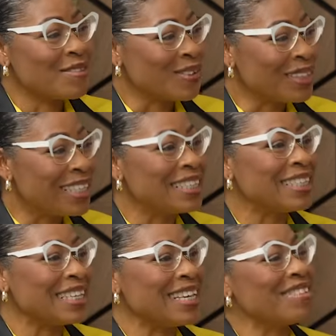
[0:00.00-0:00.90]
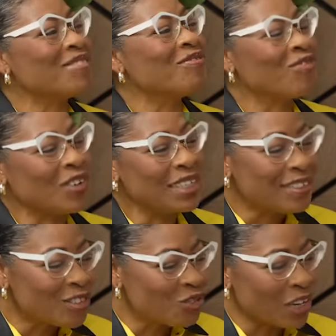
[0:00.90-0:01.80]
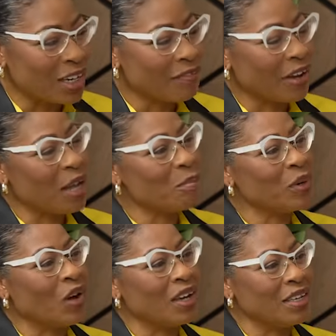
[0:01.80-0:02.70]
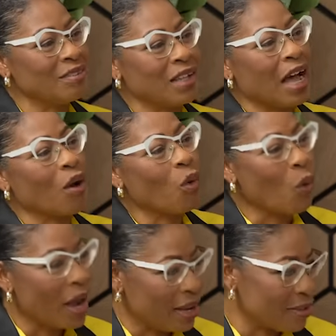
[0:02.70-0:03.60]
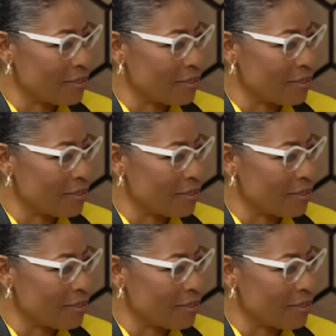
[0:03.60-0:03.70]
So this is strictly for employees to acquire